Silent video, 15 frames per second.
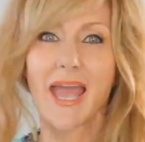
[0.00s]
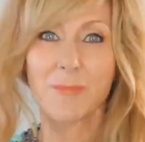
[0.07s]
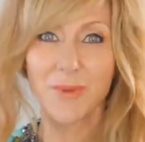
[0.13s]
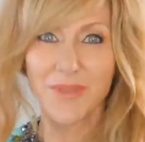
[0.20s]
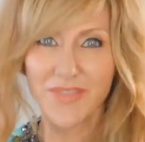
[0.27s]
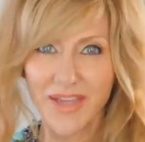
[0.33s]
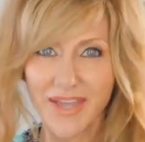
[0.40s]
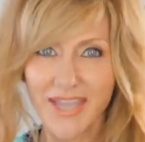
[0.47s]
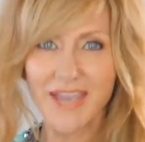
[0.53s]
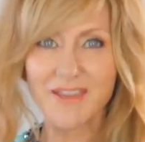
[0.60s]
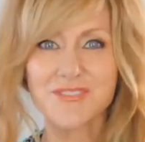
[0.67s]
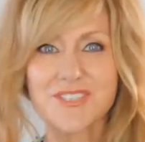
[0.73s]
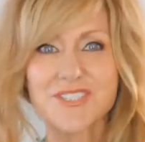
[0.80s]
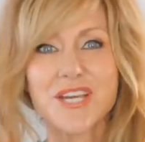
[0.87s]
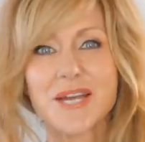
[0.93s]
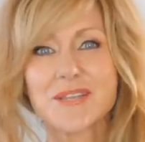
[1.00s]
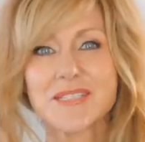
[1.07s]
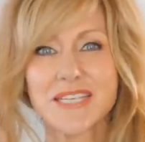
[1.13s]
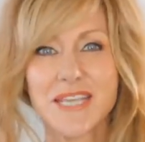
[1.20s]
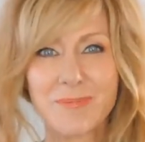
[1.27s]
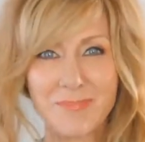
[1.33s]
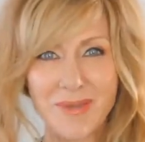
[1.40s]
And when they have the time
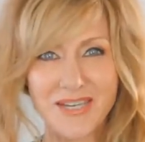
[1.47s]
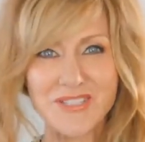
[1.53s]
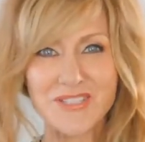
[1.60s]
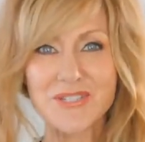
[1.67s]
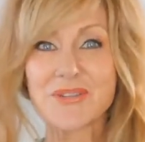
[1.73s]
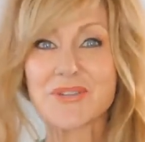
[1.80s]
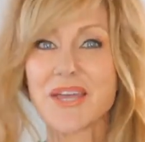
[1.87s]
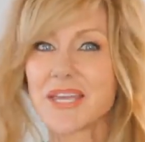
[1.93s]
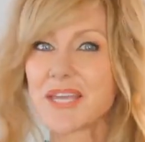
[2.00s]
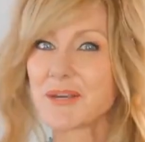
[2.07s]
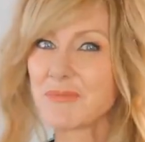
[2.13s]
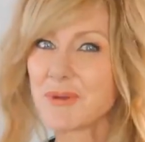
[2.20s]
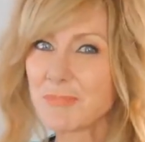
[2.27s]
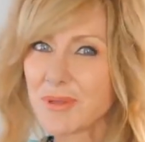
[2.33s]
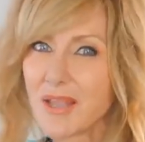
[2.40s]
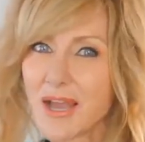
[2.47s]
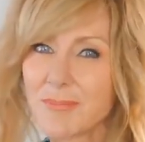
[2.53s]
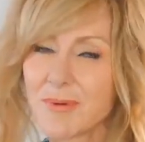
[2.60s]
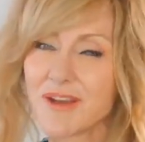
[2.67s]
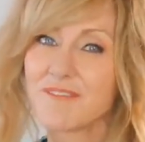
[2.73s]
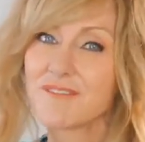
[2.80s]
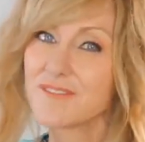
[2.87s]
to get back to you, they can reply
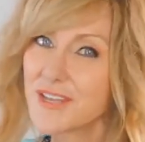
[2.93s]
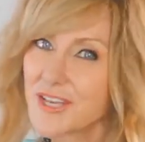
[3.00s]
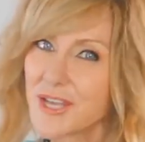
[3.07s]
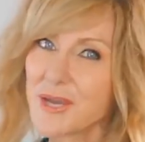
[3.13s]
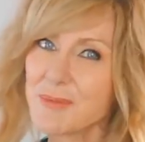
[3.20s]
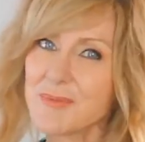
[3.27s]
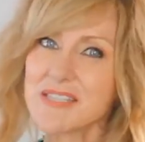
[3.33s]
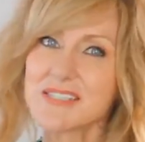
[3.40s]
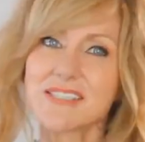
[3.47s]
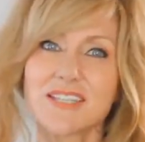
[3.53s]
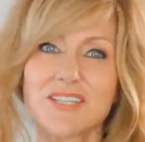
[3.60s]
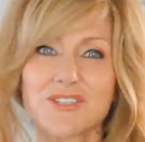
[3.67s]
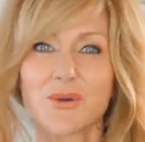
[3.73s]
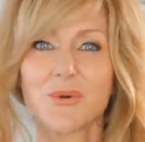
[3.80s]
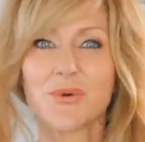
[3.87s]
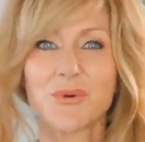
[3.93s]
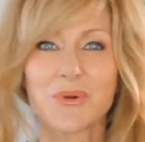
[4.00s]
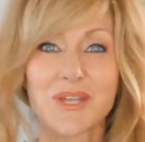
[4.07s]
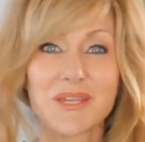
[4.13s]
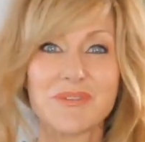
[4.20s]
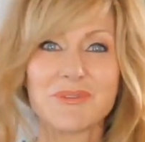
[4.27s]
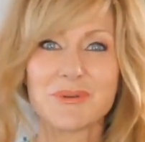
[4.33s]
by video message or
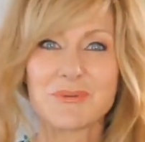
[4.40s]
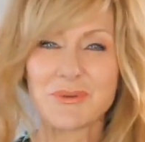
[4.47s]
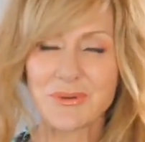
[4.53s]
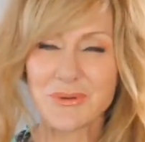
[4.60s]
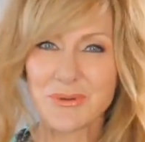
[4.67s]
give you a